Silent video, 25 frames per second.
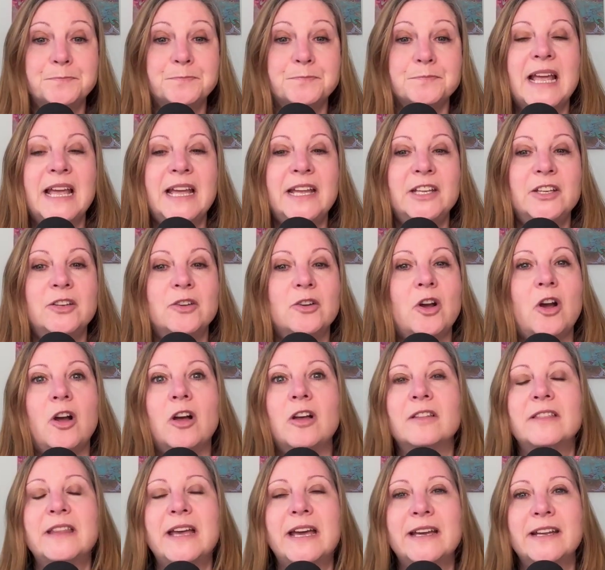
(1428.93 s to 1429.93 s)
and you
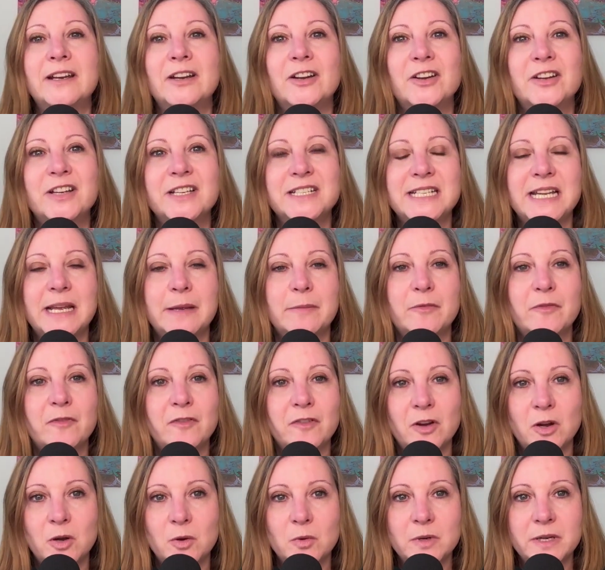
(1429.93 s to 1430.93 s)
call that archetype
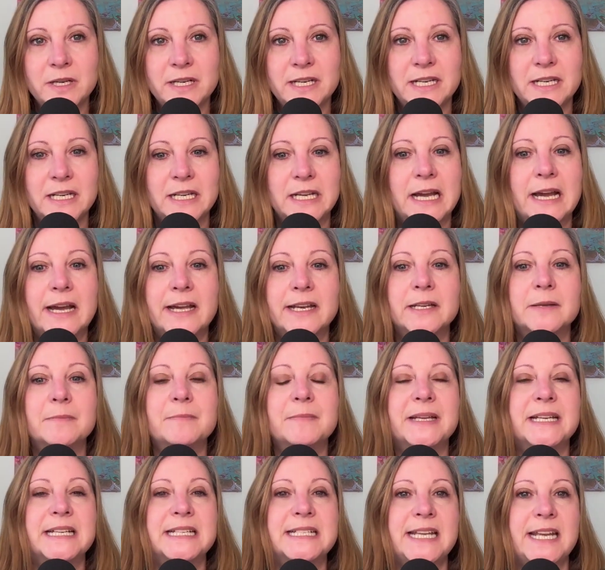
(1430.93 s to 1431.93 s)
forward in a guided
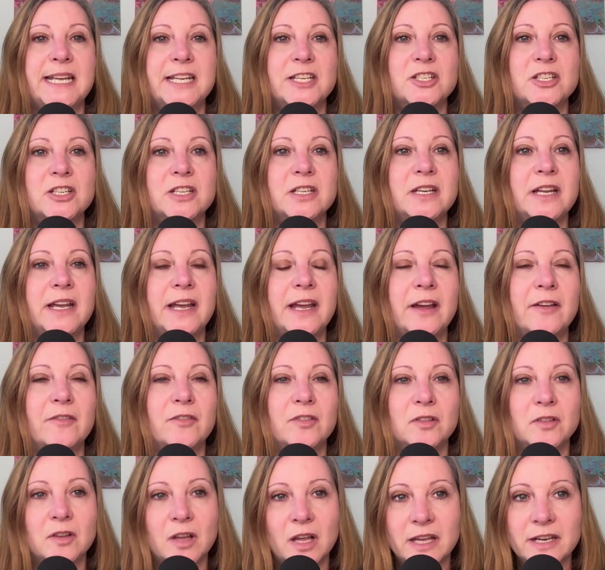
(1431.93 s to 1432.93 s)
meditation. I have
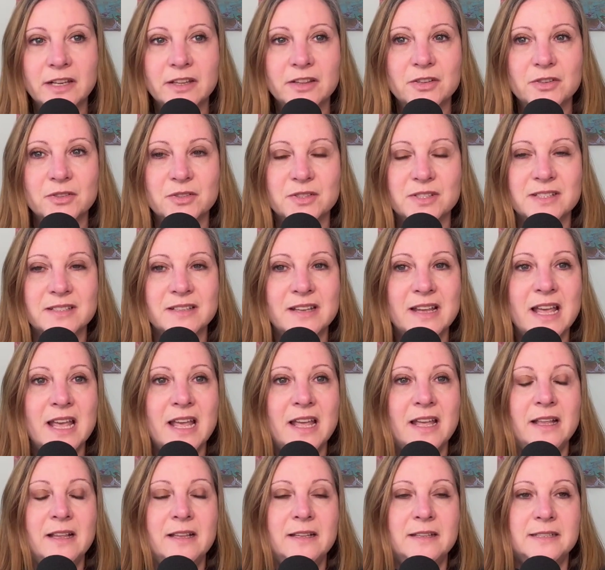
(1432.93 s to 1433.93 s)
a lot of those
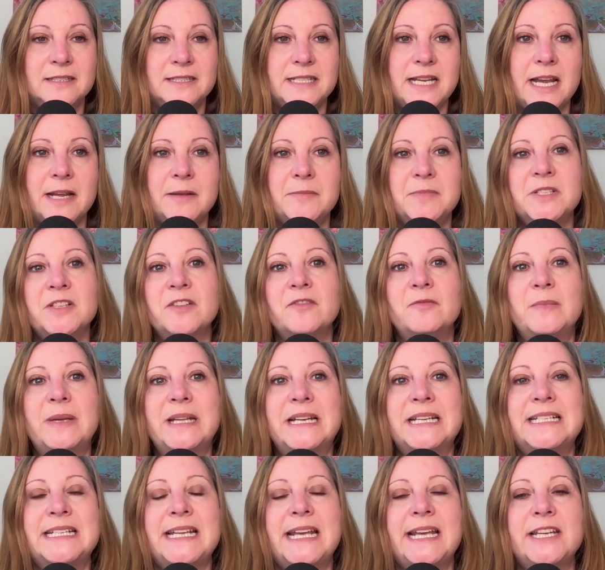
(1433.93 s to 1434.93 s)
types of
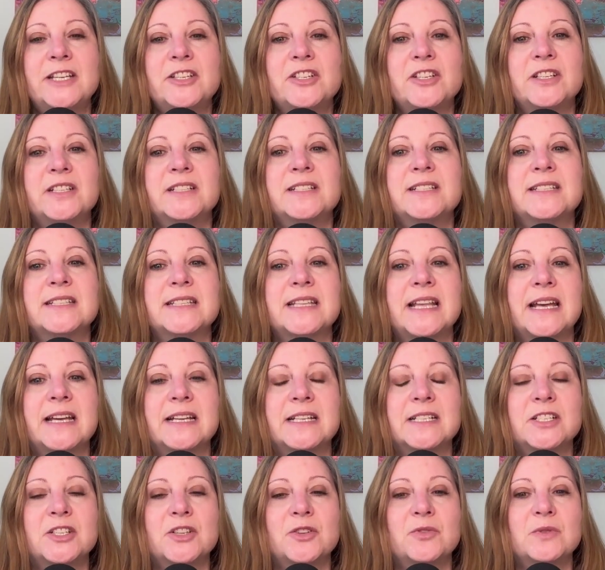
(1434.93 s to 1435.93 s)
meditations
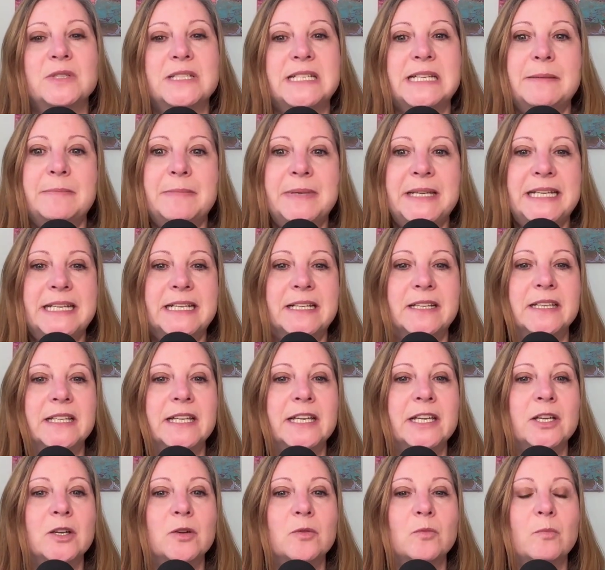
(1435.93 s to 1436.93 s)
that do deep
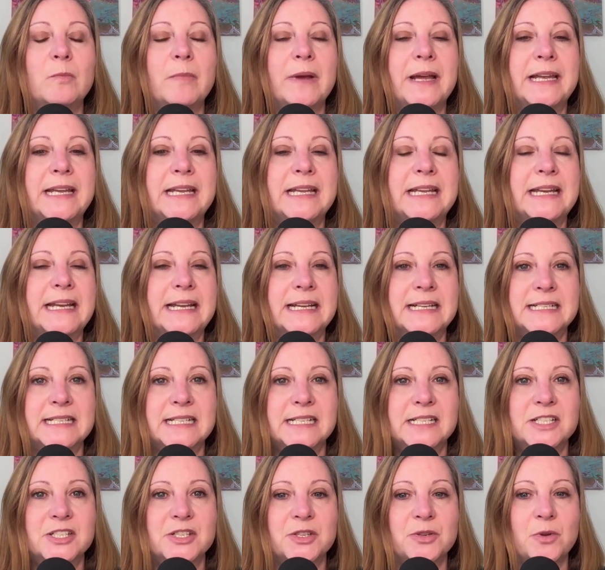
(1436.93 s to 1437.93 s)
healing by
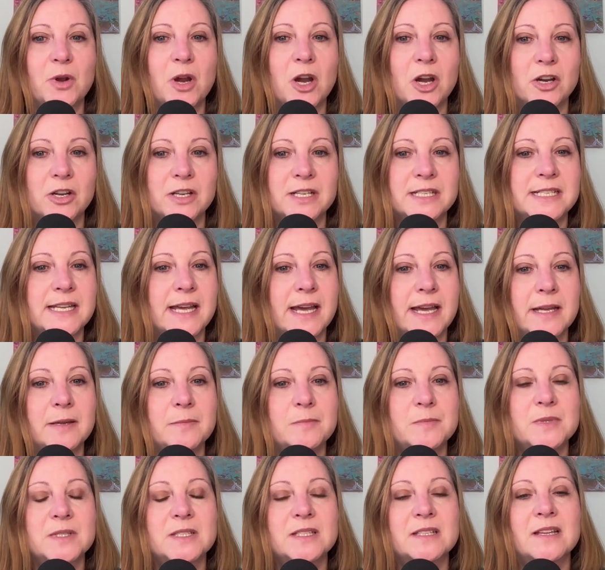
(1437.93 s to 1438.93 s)
connecting to
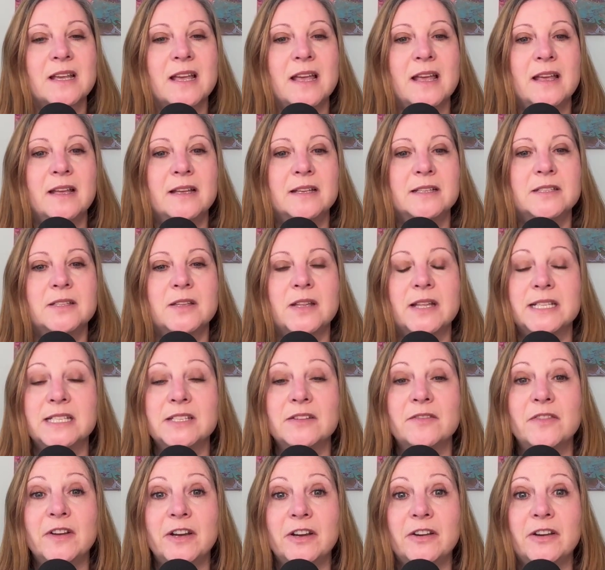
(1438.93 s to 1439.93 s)
archetypes. That's a
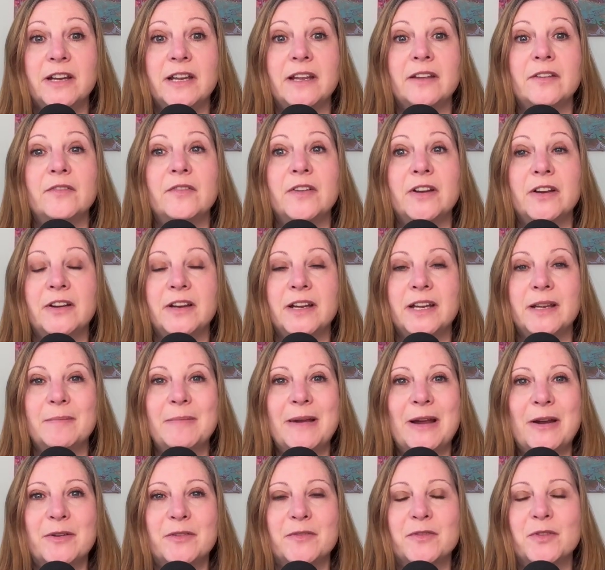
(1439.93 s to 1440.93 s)
very, very
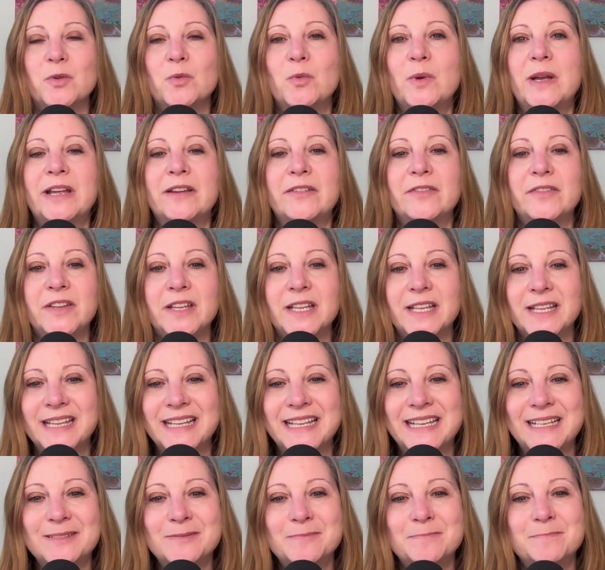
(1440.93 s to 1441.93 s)
powerful way of
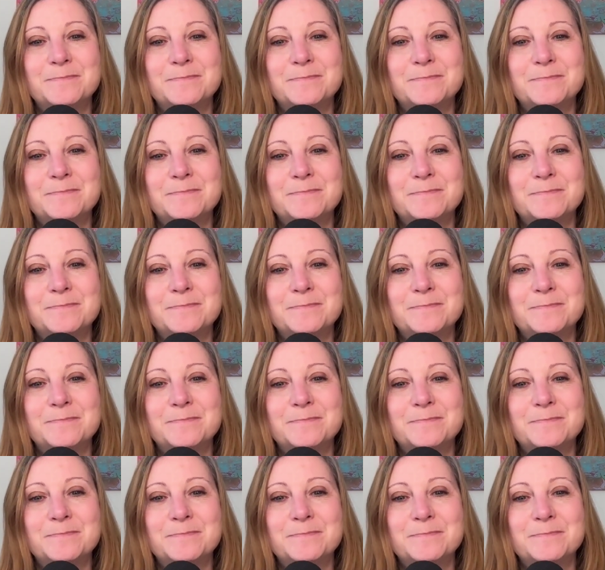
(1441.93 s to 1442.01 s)
healing.